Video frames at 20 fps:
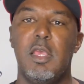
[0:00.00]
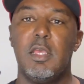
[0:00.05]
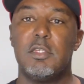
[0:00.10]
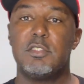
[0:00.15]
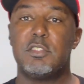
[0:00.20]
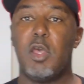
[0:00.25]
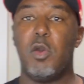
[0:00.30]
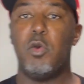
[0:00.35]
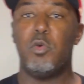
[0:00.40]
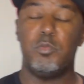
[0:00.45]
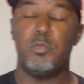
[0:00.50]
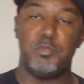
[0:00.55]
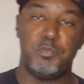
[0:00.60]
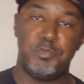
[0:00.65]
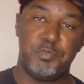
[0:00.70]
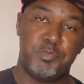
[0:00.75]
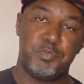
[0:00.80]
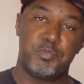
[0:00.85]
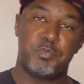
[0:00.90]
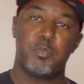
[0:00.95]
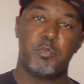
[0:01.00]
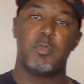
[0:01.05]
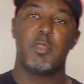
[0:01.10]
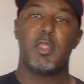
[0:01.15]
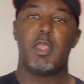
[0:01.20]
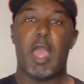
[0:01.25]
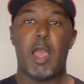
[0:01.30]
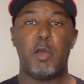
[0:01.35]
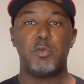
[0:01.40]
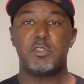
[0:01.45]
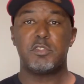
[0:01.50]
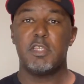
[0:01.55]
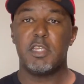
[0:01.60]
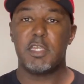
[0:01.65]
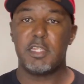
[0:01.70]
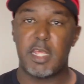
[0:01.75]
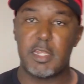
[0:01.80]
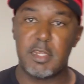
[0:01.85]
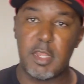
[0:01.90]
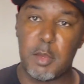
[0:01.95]
So I was
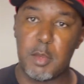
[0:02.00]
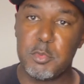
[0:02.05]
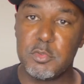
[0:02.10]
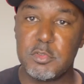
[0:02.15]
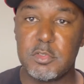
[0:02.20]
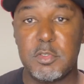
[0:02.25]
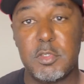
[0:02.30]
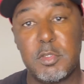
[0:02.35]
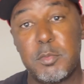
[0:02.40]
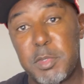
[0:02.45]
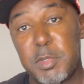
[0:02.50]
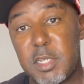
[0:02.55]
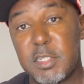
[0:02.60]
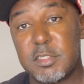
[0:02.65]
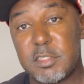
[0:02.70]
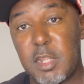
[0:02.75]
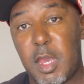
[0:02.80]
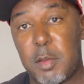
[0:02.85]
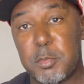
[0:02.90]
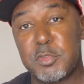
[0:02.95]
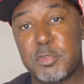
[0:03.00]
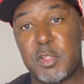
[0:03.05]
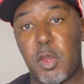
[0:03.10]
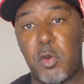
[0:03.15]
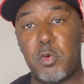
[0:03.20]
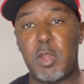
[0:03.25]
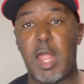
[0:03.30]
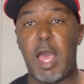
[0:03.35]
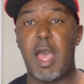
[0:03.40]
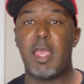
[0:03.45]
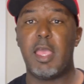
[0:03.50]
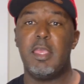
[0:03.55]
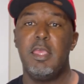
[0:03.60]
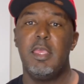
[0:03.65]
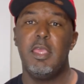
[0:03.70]
looking at numbers because numbers don't lie.